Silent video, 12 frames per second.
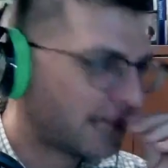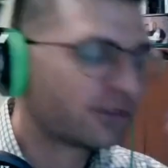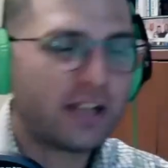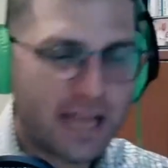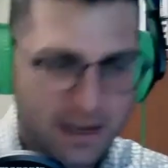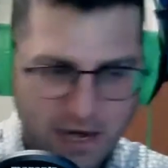
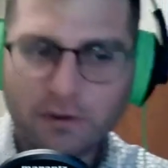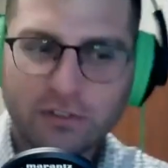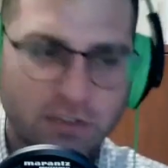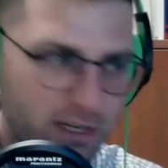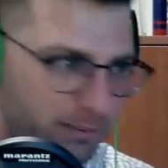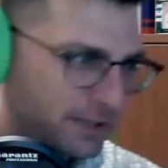I always
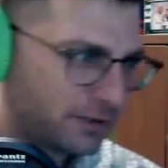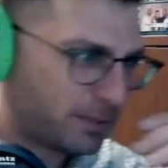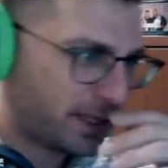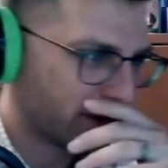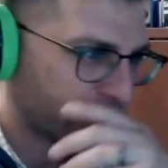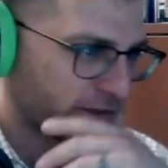called it, Button's
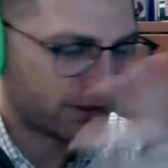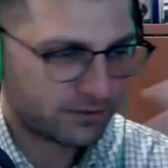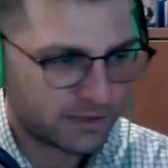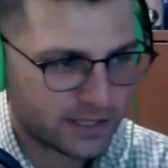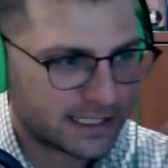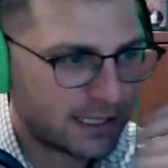Bagels, because
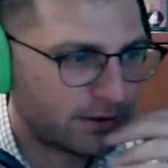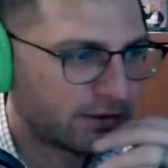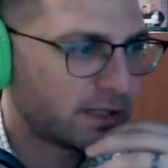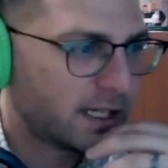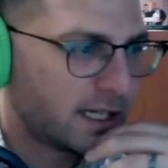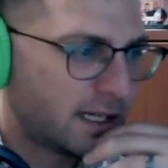I thought that was,
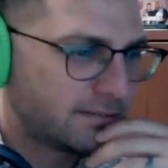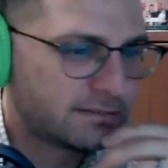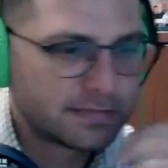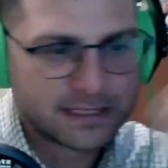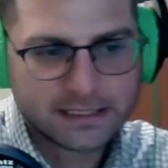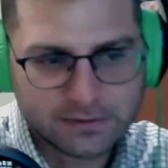
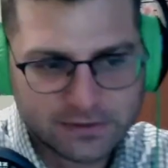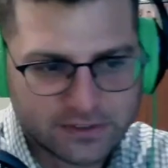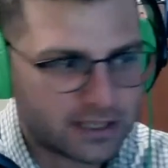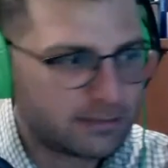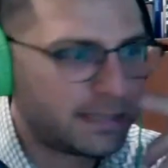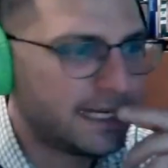it was stuck
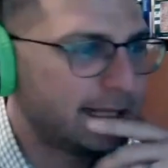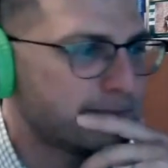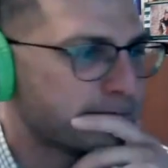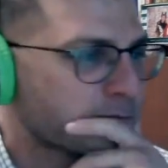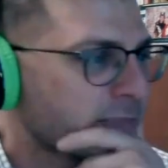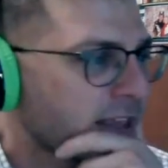in my head.
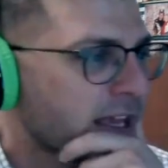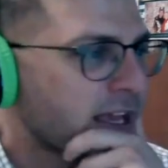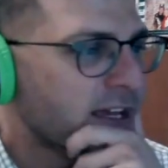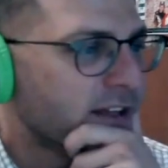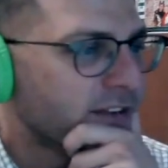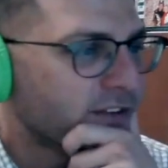
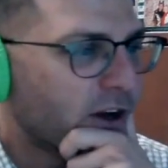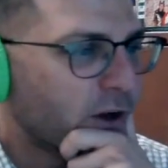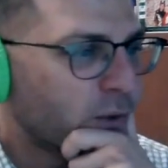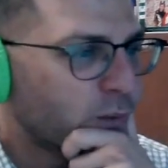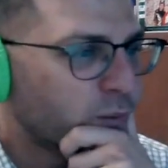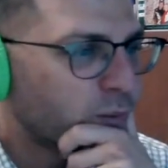
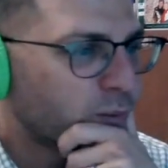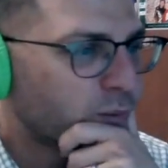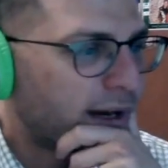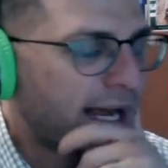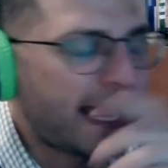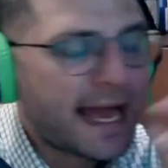So
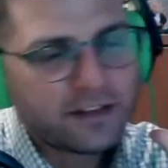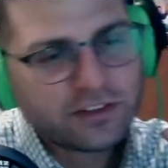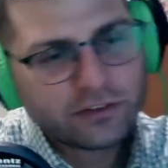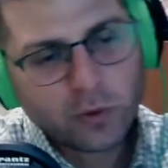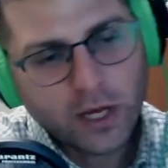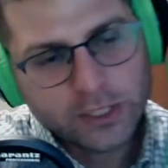I asked this
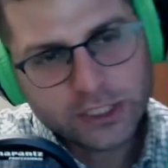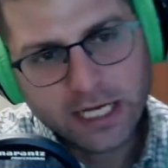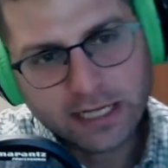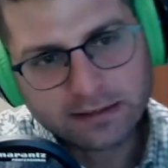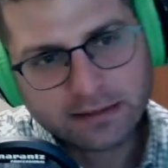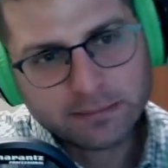question
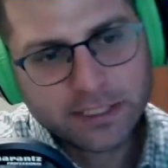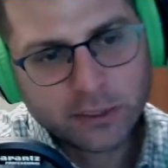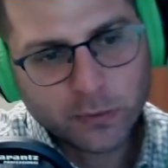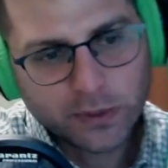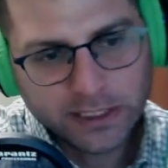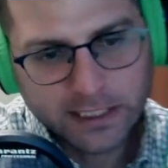not to make you
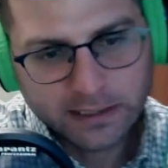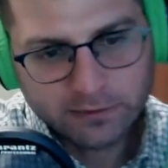relive